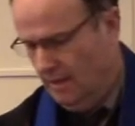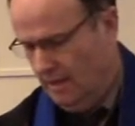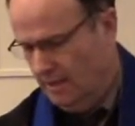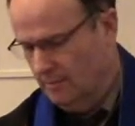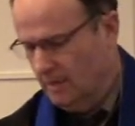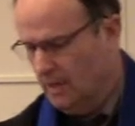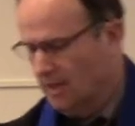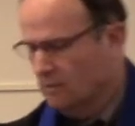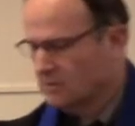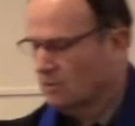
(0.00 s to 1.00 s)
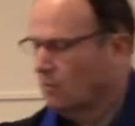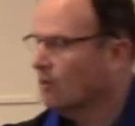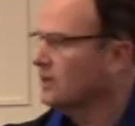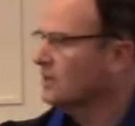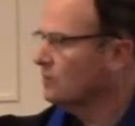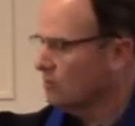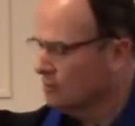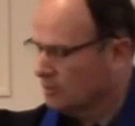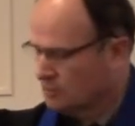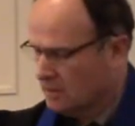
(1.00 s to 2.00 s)
In the beginning was the Word, and the Word
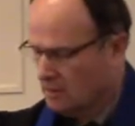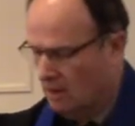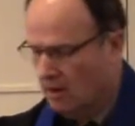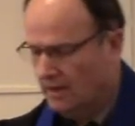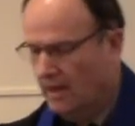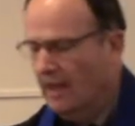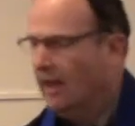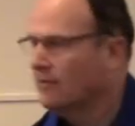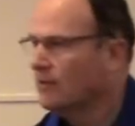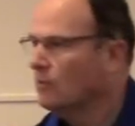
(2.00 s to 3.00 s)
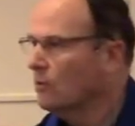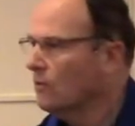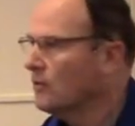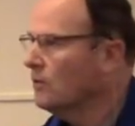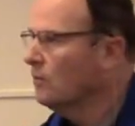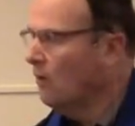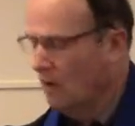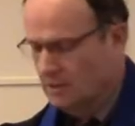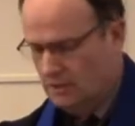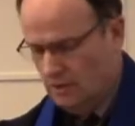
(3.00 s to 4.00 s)
was with God, and the Word
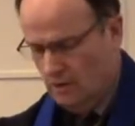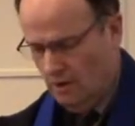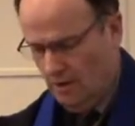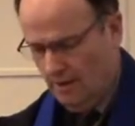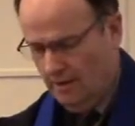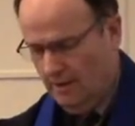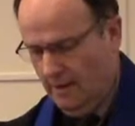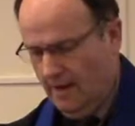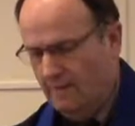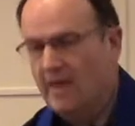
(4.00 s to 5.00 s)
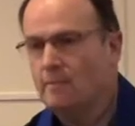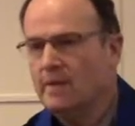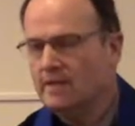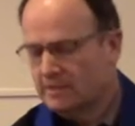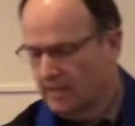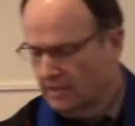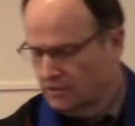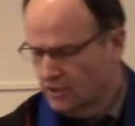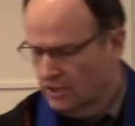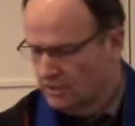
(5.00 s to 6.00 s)
was God. That means that
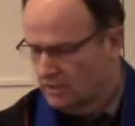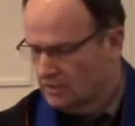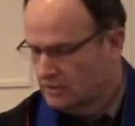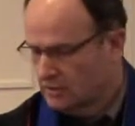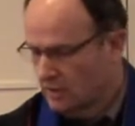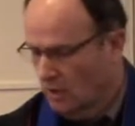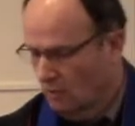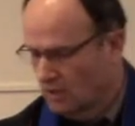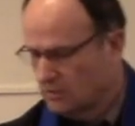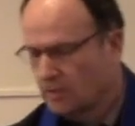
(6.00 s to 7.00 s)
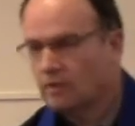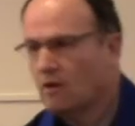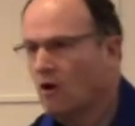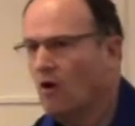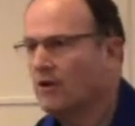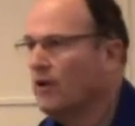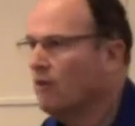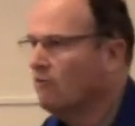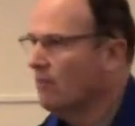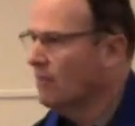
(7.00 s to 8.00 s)
Jesus was with
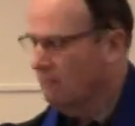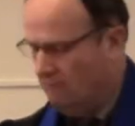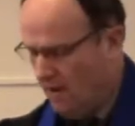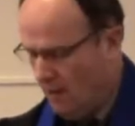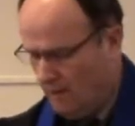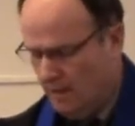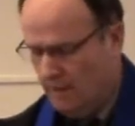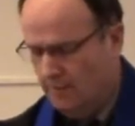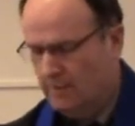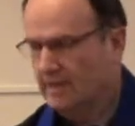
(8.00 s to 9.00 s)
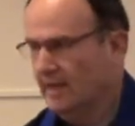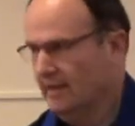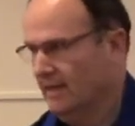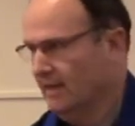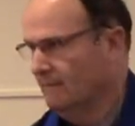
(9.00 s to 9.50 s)
God from the very beginning.